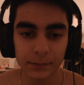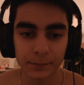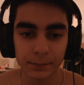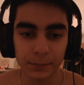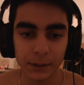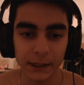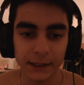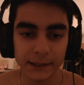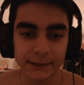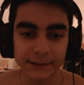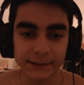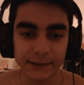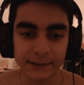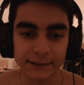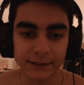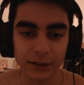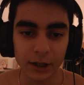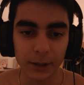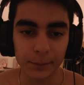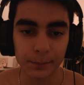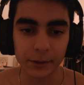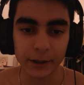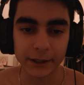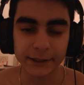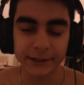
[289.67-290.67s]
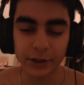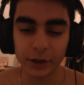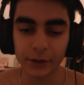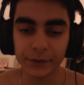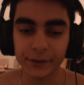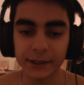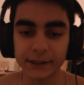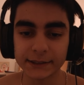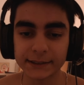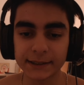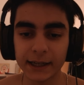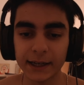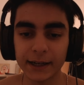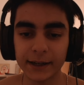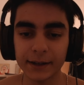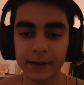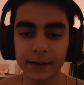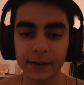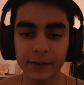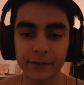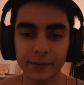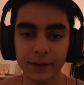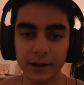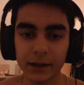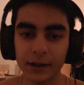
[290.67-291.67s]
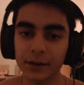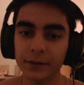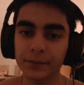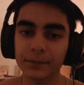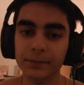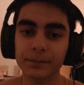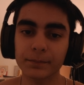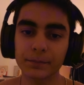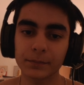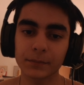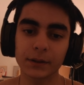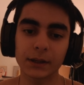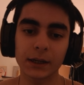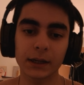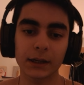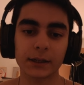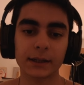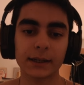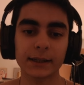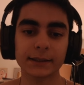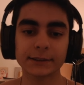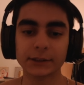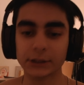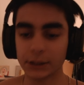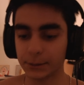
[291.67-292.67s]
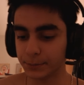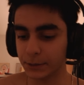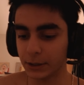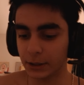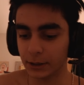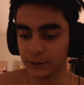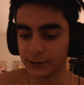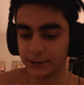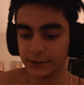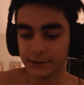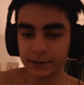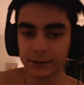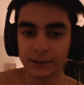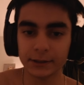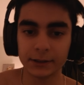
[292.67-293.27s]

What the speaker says: place the stop loss on this high and then get stopped out.